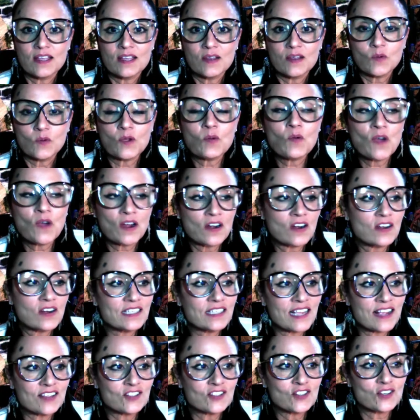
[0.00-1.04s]
We want our
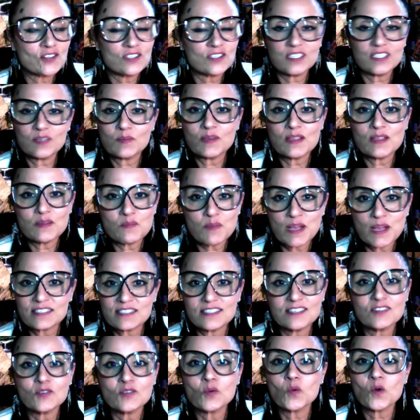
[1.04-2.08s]
dancers to be the best
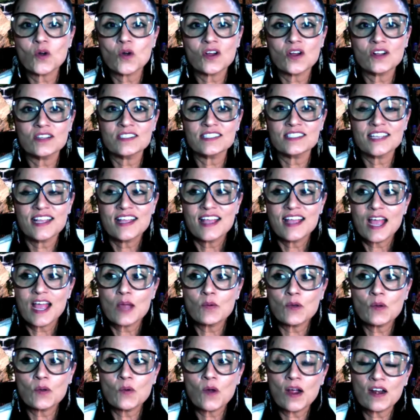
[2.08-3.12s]
in the world, and
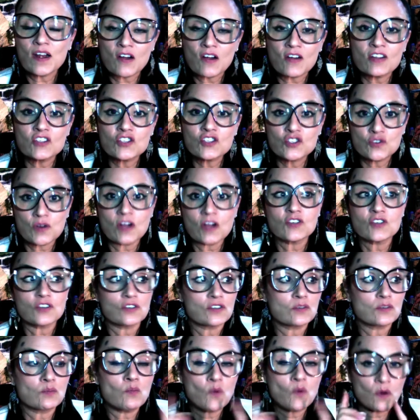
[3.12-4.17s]
we want our
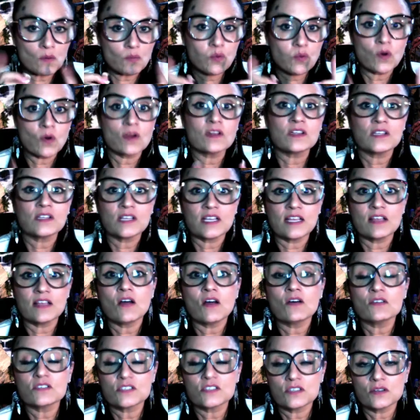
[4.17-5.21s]
instructors, more importantly,
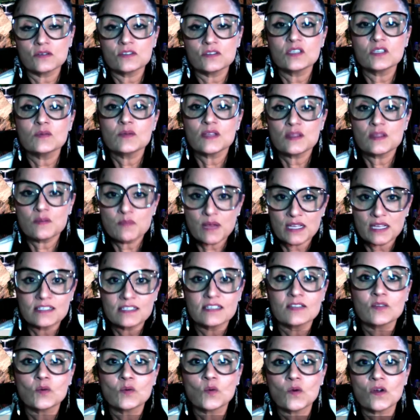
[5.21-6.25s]
also to be the best
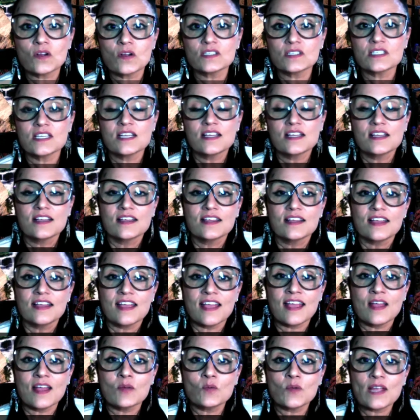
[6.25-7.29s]
in the world.
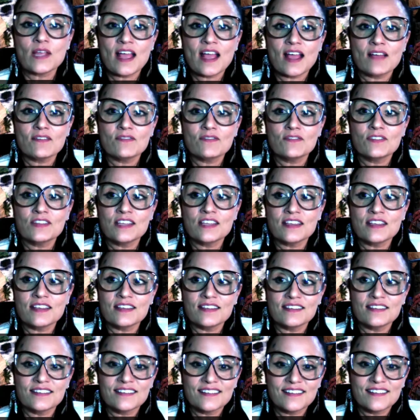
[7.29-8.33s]
And we have
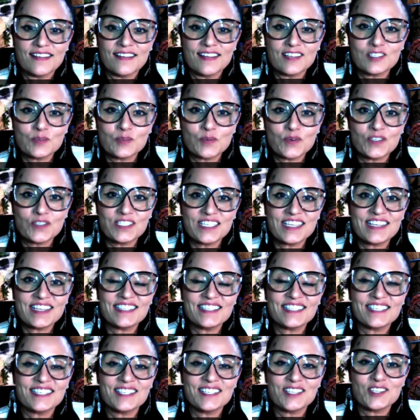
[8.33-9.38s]
the
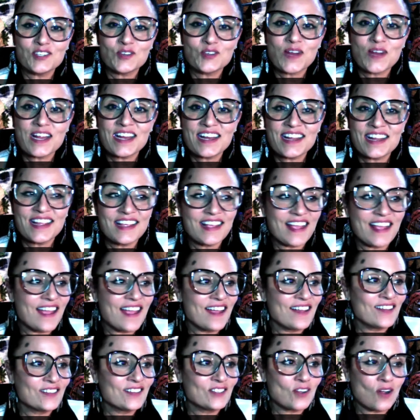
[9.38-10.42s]
expertise and the training
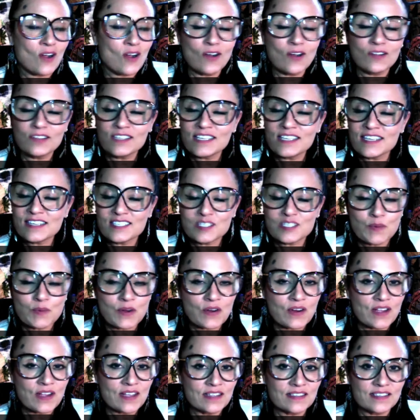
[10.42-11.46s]
and all the
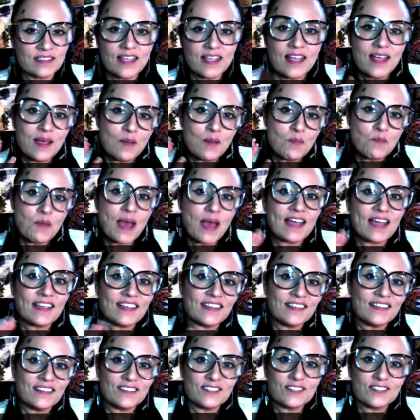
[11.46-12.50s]
experience
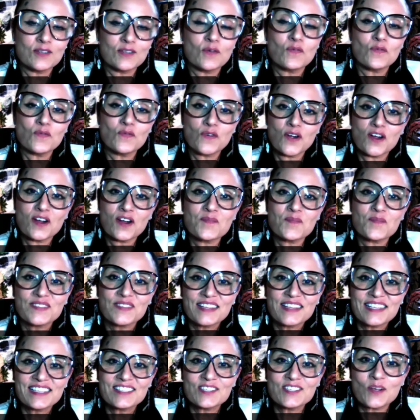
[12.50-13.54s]
backing us so far.
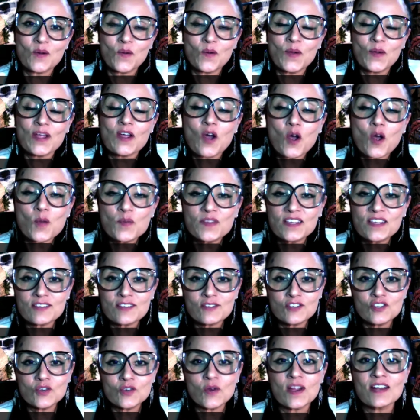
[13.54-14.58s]
So we hope that you
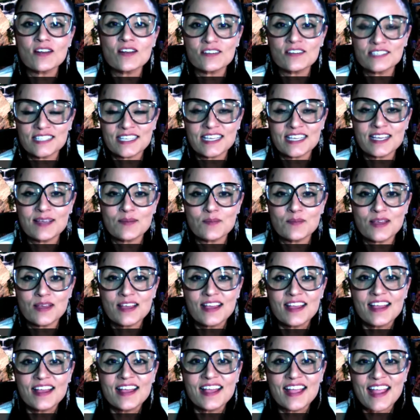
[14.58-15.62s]
join our team,
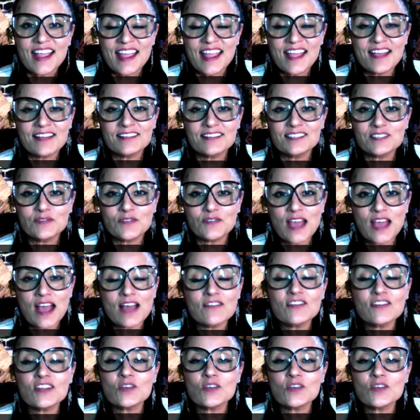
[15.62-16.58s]
and if you have any